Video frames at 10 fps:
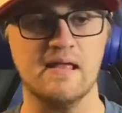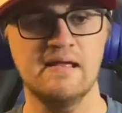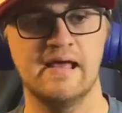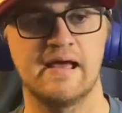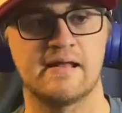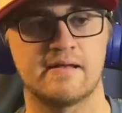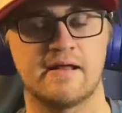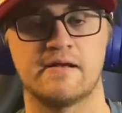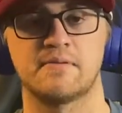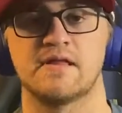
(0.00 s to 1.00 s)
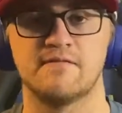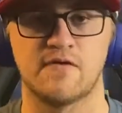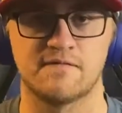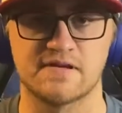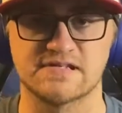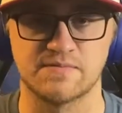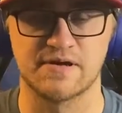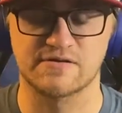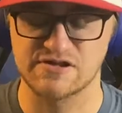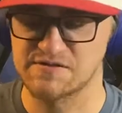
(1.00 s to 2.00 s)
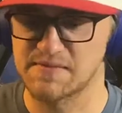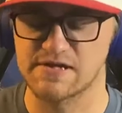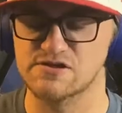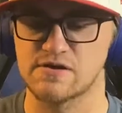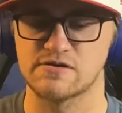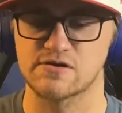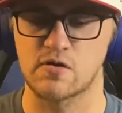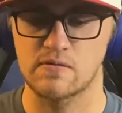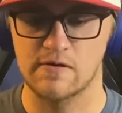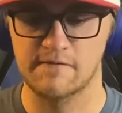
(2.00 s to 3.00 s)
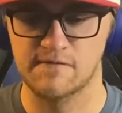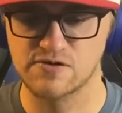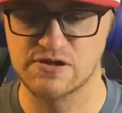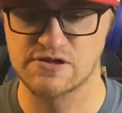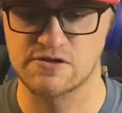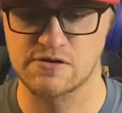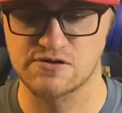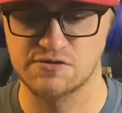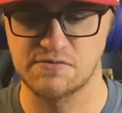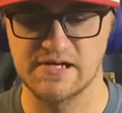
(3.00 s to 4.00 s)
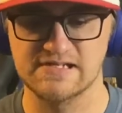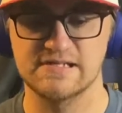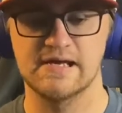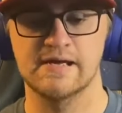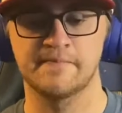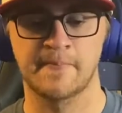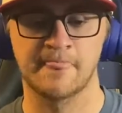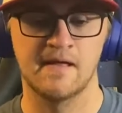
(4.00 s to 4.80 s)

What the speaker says: and ended up getting involved in somebody else's mess. So that was an unfortunate start to his day.